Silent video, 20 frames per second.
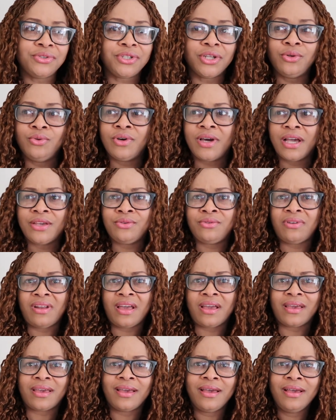They look at you
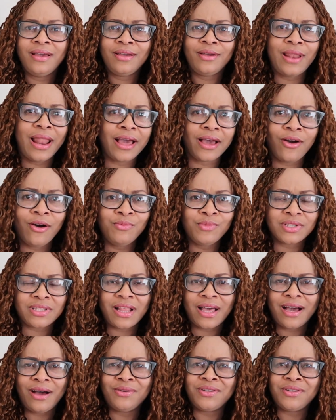like you're like almost like,